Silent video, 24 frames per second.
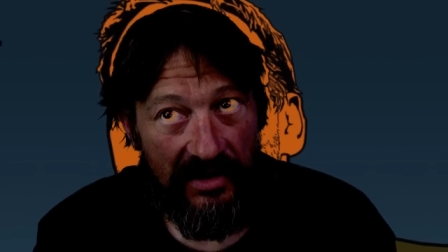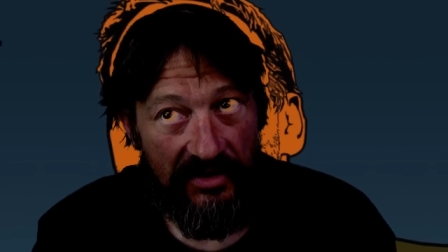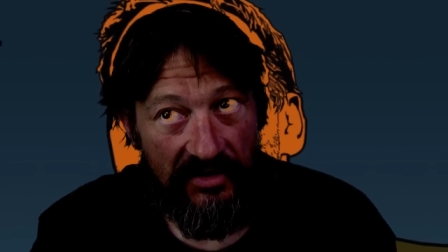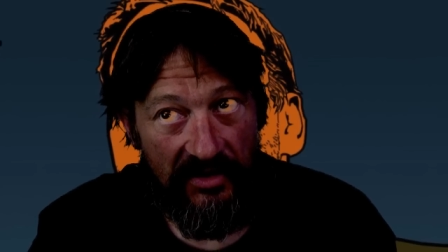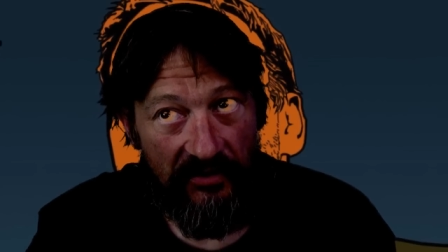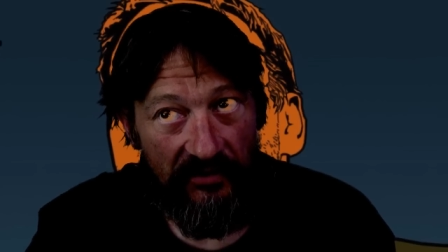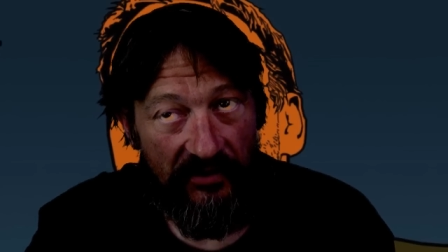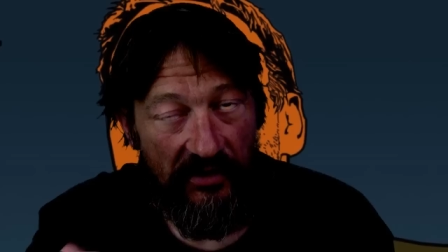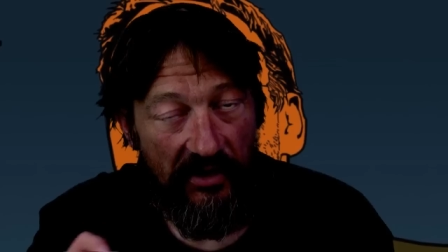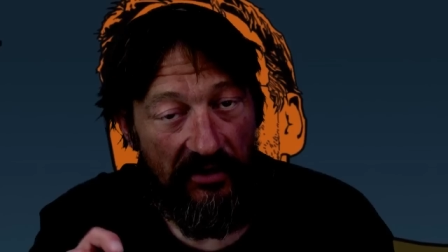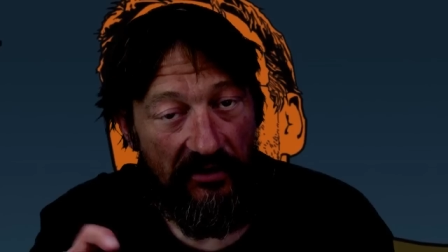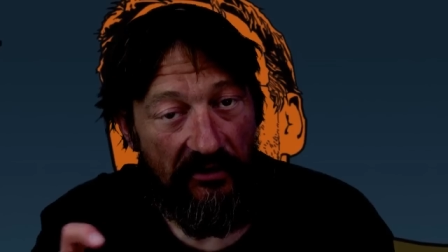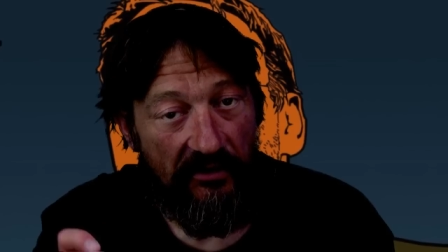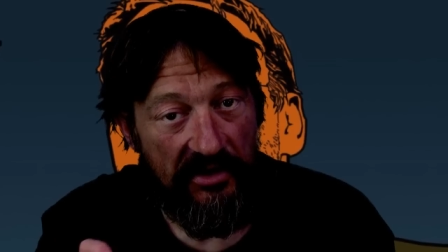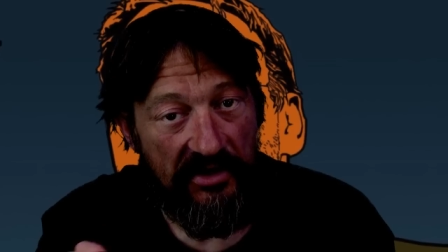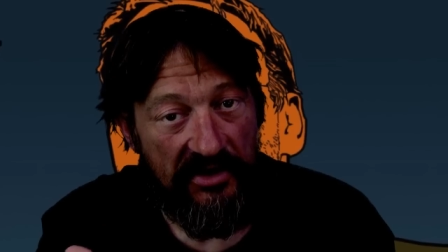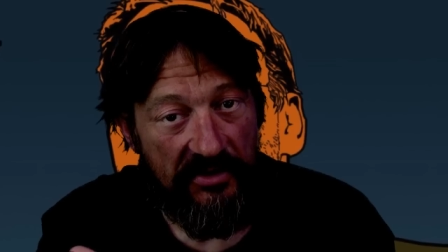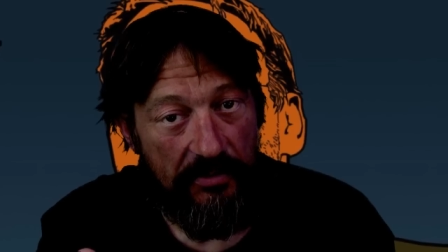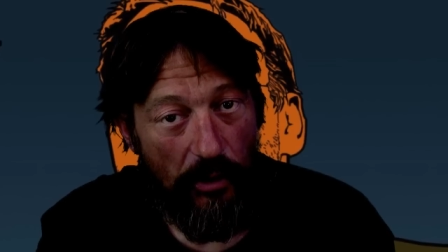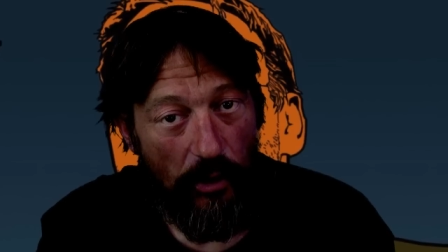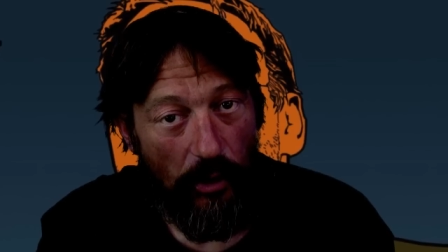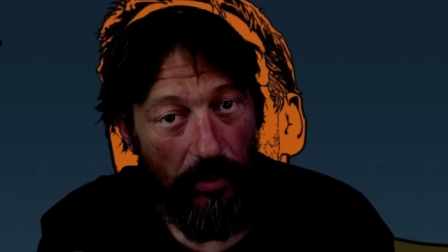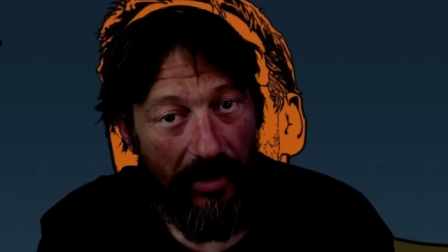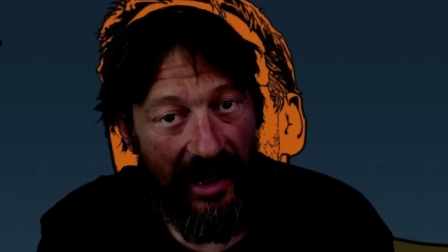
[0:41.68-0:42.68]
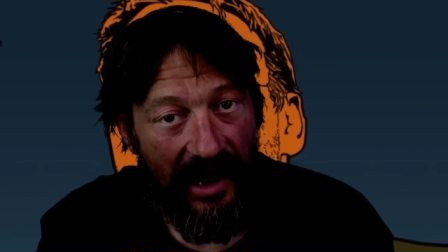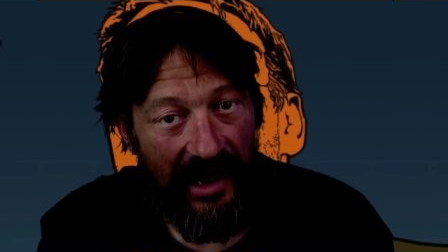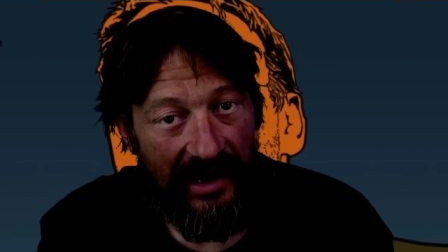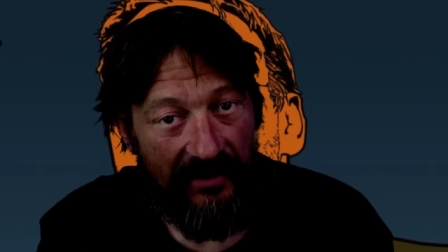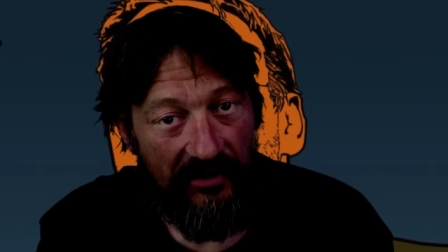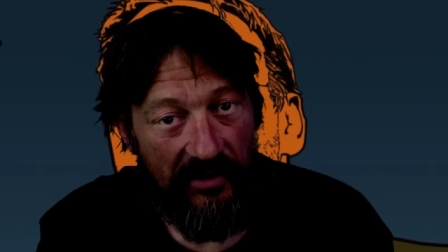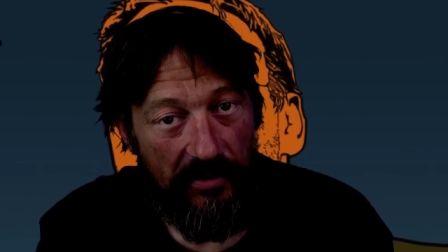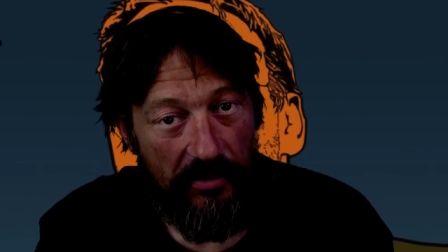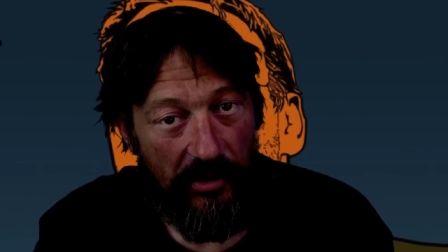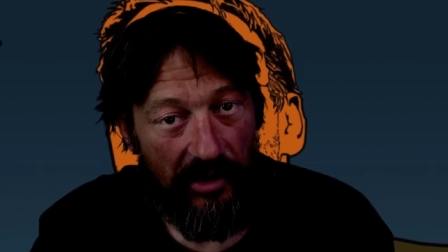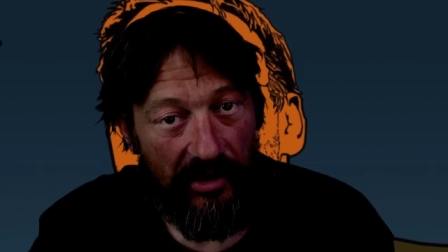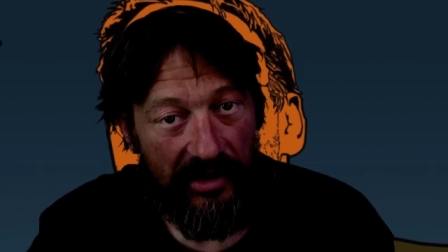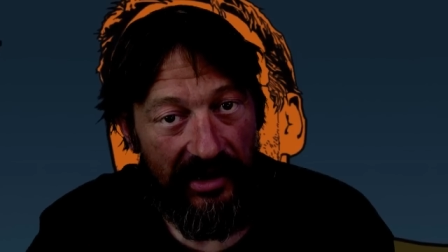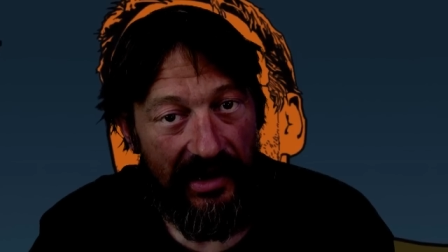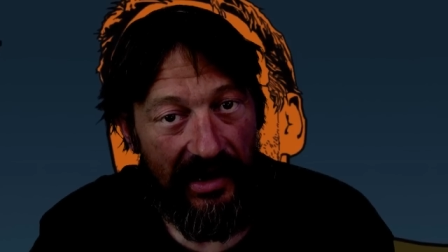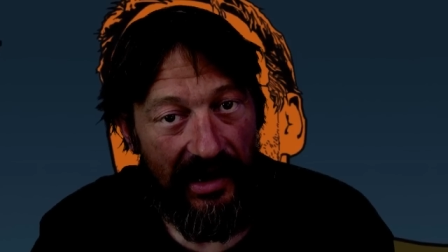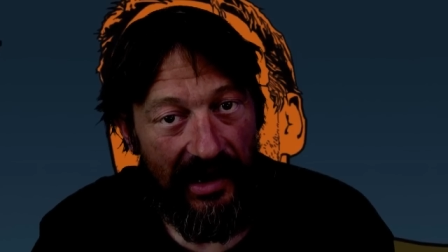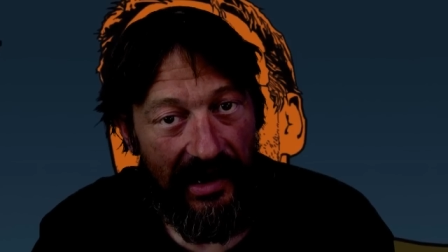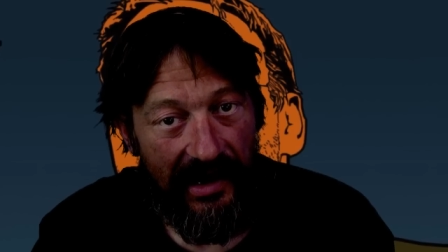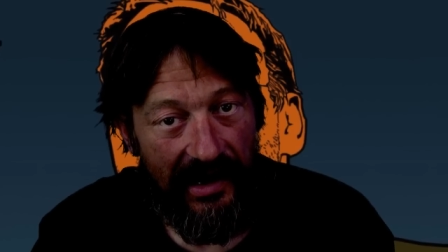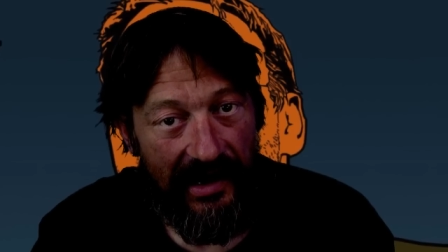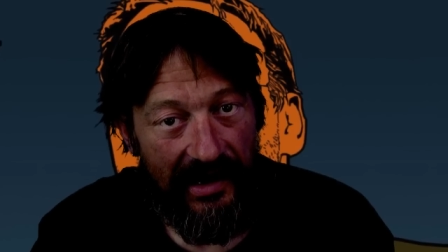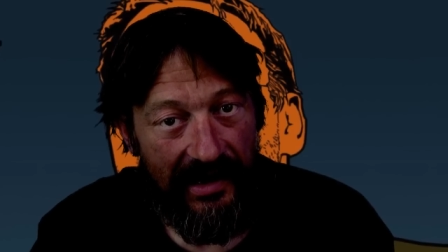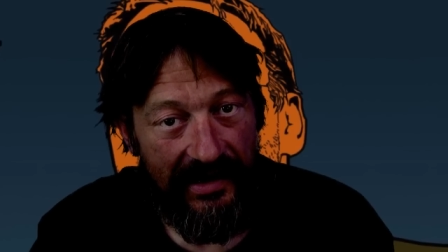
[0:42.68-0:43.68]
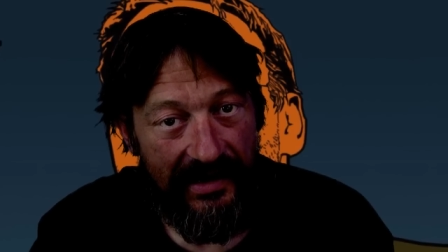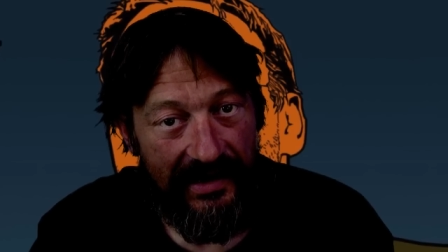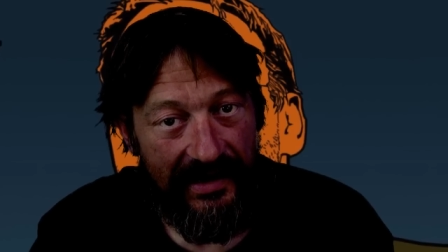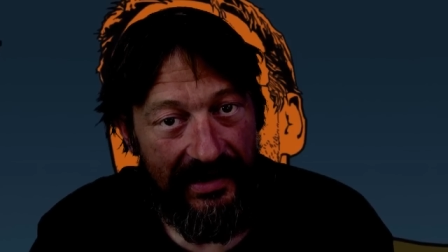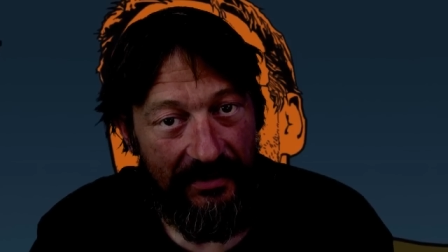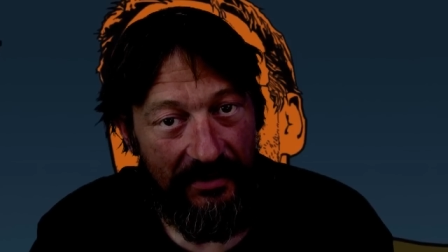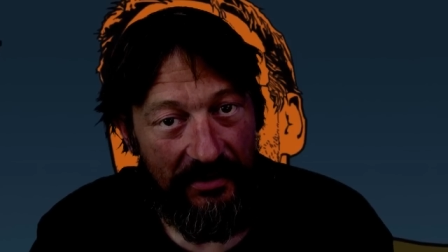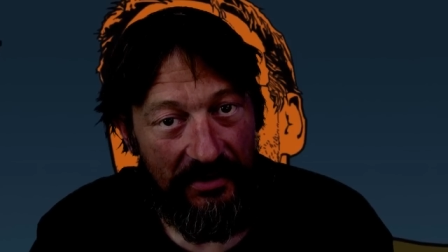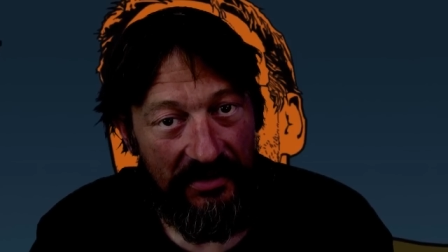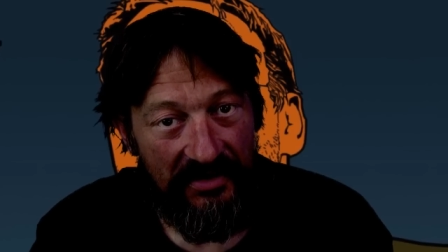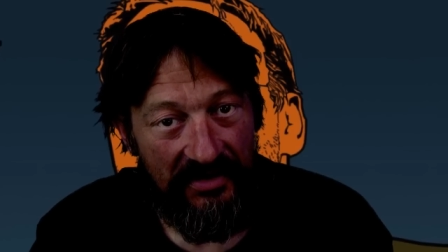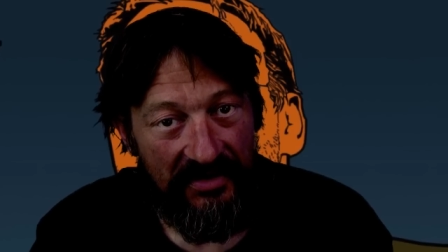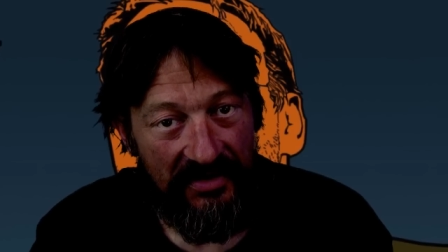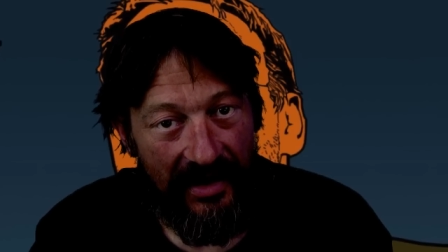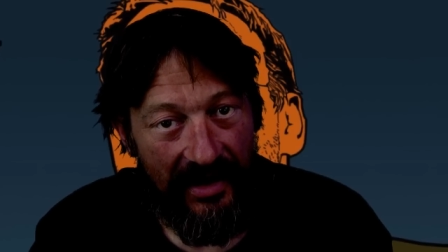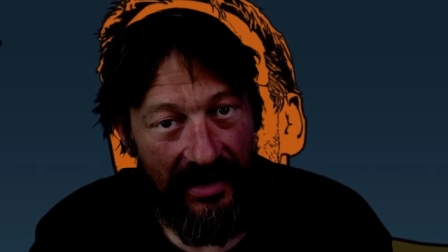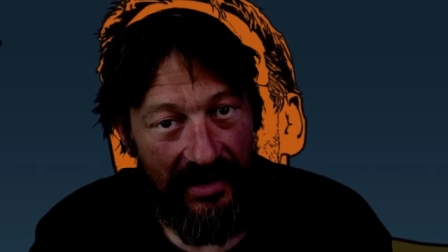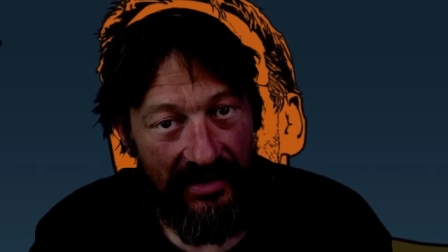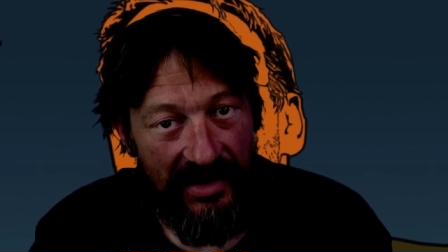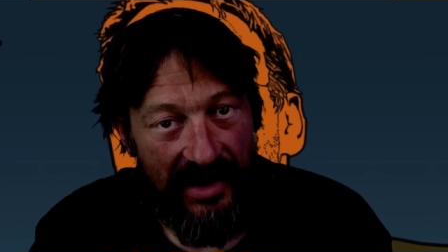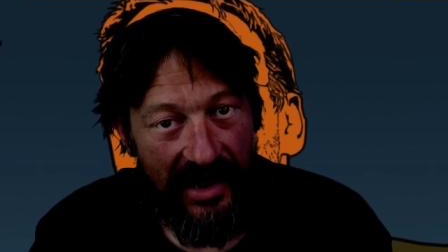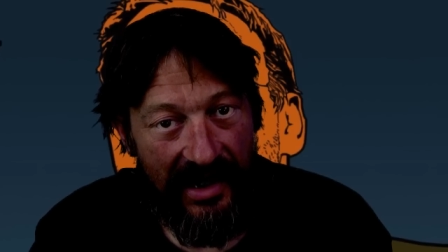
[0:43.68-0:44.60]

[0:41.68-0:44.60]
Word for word: it's a very, very small part of your body, and it was uh,